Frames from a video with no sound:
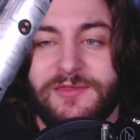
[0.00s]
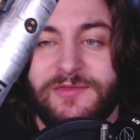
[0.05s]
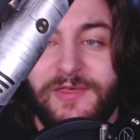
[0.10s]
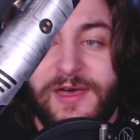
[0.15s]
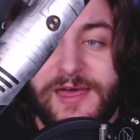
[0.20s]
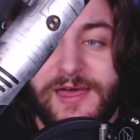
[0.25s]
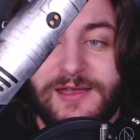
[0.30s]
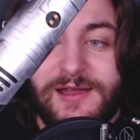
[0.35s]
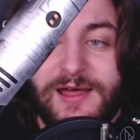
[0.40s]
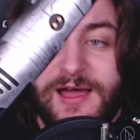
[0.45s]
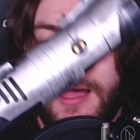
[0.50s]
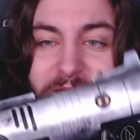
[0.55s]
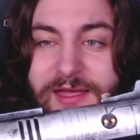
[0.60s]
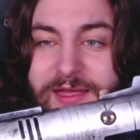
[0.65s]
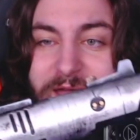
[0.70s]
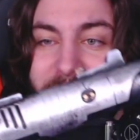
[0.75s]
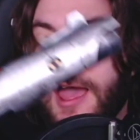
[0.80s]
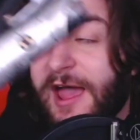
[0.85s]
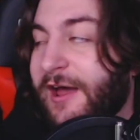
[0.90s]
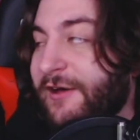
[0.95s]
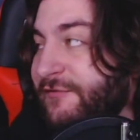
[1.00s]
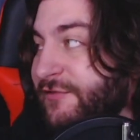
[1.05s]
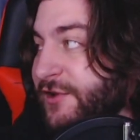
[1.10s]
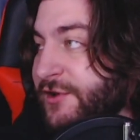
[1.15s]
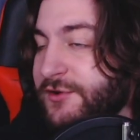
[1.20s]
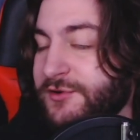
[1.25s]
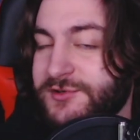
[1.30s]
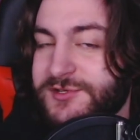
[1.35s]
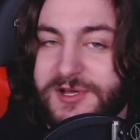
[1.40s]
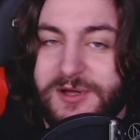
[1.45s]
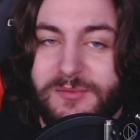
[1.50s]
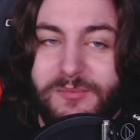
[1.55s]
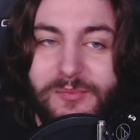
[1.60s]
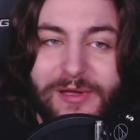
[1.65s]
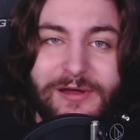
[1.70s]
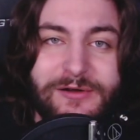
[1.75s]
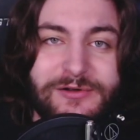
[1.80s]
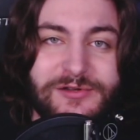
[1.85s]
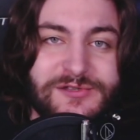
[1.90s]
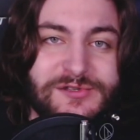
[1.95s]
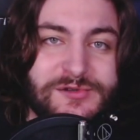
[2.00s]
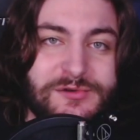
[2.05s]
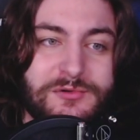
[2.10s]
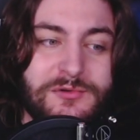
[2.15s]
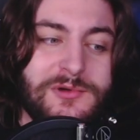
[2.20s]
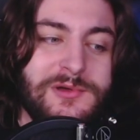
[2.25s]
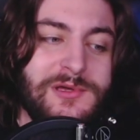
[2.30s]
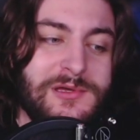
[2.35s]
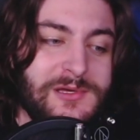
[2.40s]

that I have here to compare it to,